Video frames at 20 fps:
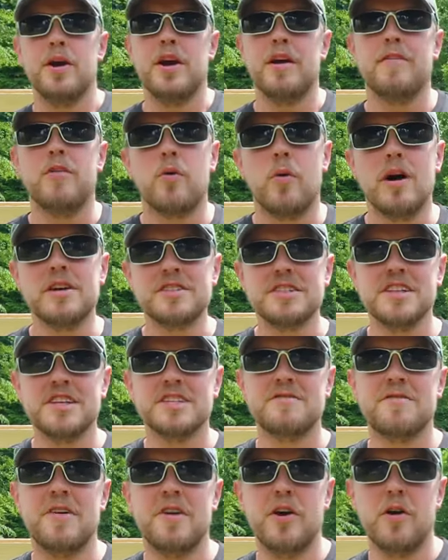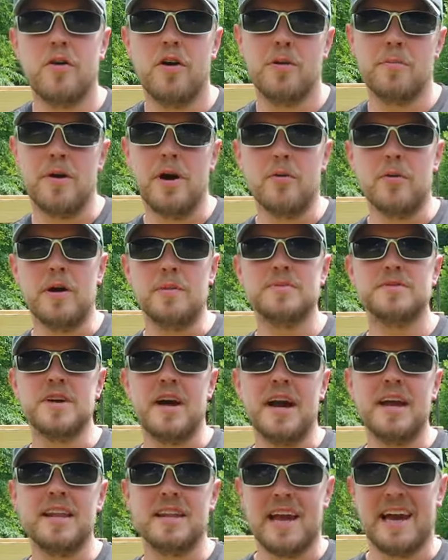If you're watching this video on my
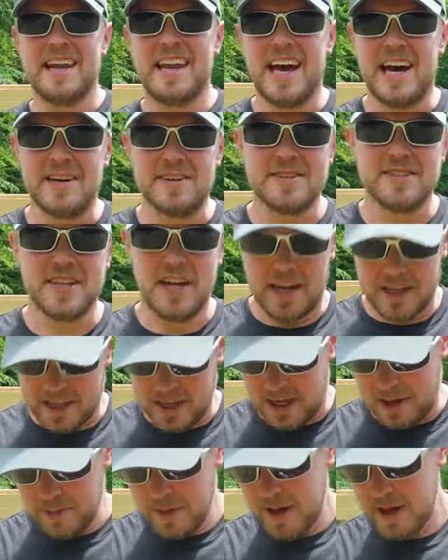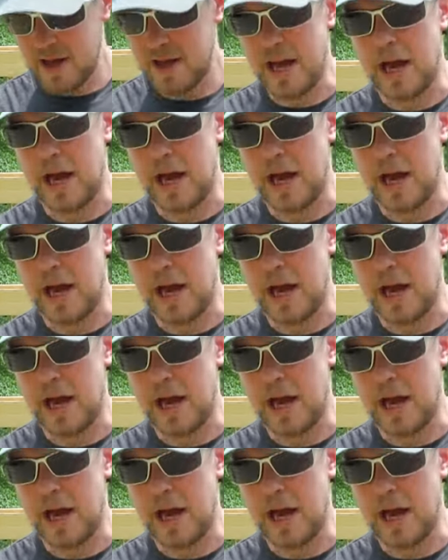website, landtohouse.com,